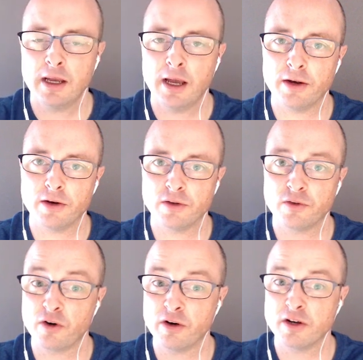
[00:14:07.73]
and
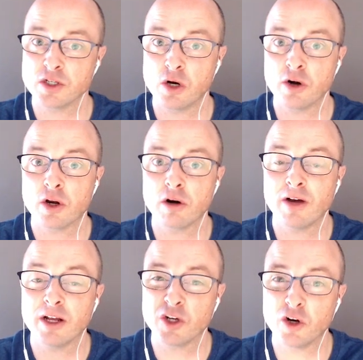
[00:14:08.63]
certainly there's a learning curve
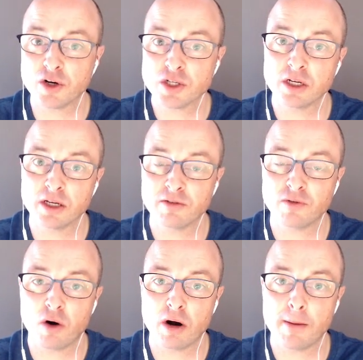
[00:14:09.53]
on the other side
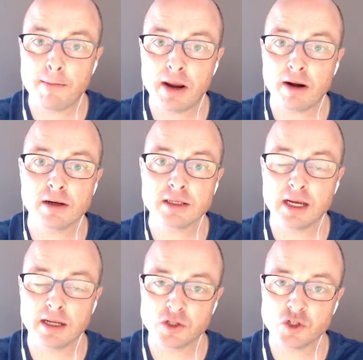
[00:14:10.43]
for parents
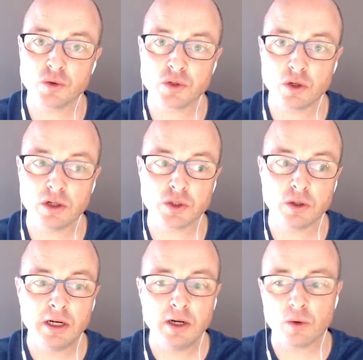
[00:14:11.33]
and students also,
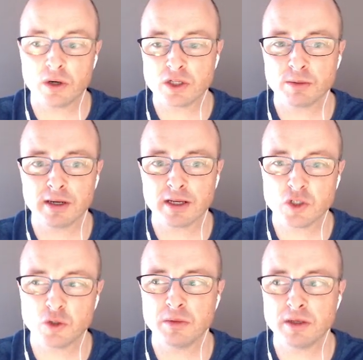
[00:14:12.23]
where something like
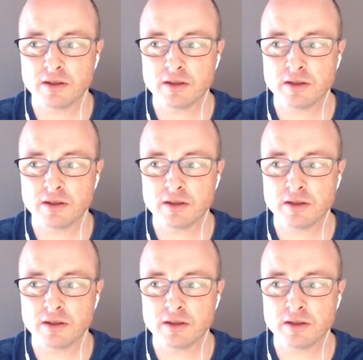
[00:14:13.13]
Zoom is